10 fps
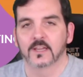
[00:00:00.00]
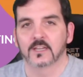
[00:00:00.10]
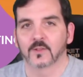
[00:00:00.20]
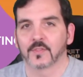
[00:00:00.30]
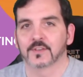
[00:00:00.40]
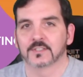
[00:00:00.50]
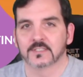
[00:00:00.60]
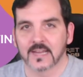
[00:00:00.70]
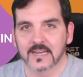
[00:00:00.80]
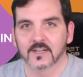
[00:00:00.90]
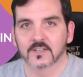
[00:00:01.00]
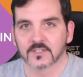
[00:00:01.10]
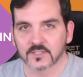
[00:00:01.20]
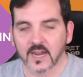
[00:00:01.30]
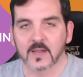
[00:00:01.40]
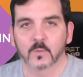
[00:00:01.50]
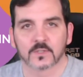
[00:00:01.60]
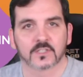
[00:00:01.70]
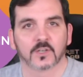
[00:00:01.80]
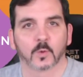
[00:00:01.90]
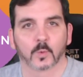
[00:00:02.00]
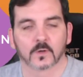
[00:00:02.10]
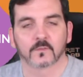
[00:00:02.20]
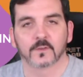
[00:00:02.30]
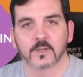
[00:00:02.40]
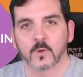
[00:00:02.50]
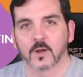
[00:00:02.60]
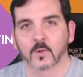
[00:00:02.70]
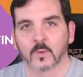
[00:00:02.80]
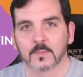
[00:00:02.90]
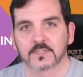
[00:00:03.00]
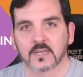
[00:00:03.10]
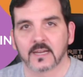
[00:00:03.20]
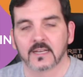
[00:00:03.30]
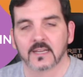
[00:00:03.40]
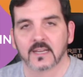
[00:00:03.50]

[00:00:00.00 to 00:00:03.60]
You let the data decide what's going to work for you on a website,